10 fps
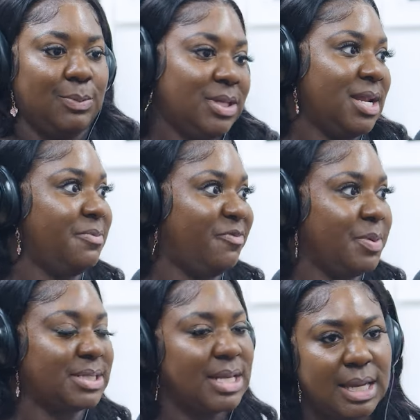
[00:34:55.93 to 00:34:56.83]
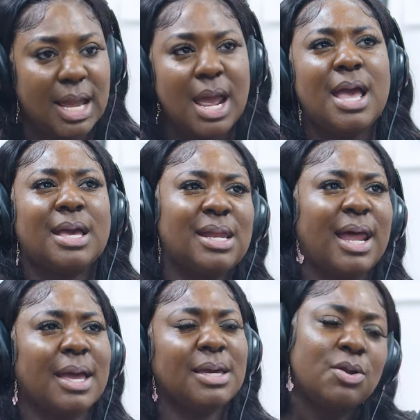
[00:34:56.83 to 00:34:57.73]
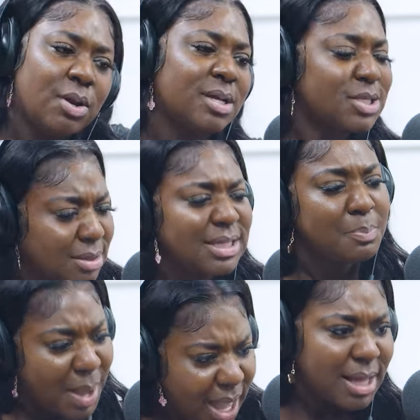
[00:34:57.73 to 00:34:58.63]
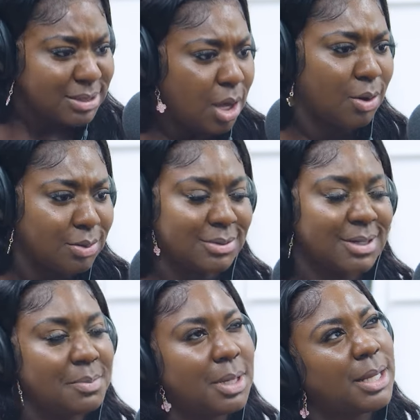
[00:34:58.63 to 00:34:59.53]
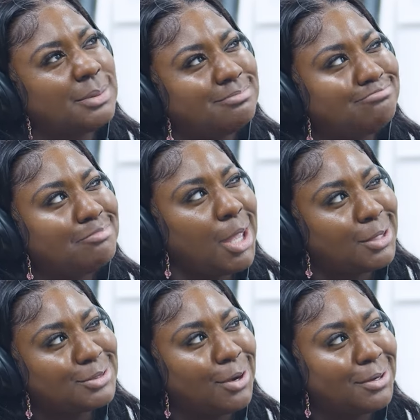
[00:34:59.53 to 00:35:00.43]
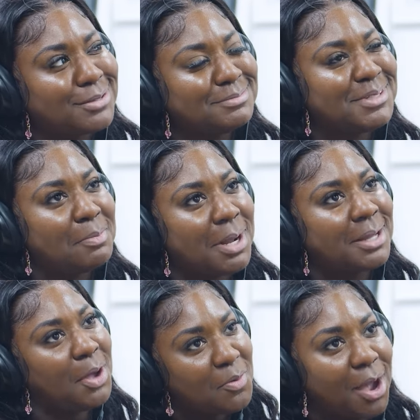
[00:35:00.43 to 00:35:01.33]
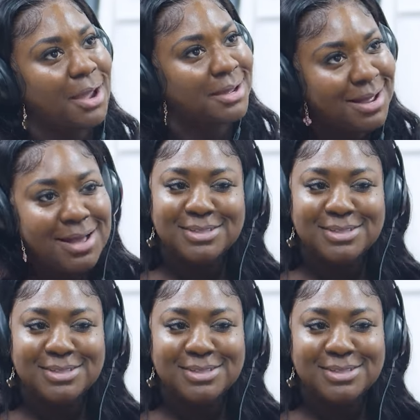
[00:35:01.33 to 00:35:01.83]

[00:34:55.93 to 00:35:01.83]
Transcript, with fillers: it really nothing for me to say. He like, get on there and talk that bag talk. And I'm like, bag talk? But I'm like, okay.